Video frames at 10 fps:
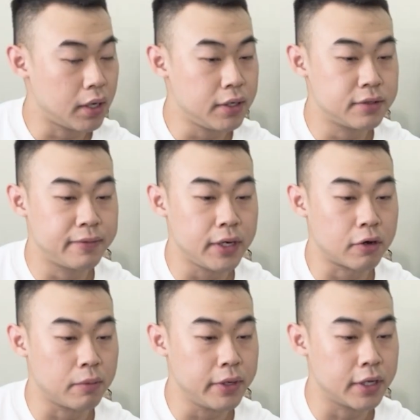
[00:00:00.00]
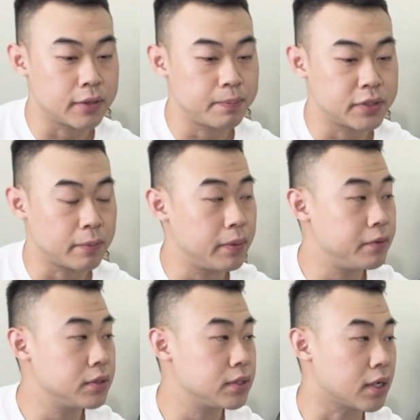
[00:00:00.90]
And it's very common that some
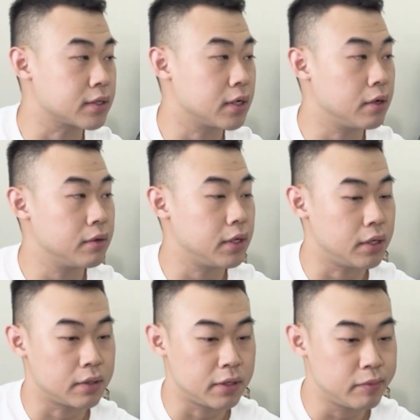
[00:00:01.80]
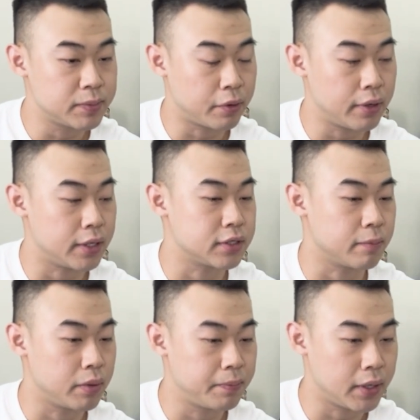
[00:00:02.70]
people just excel in team sport and
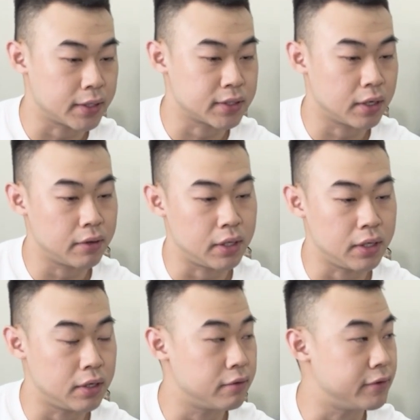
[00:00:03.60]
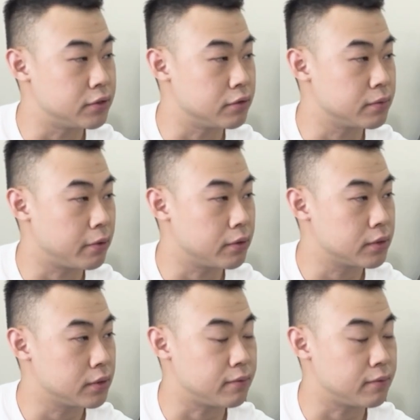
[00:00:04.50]
some people excel in individual sports.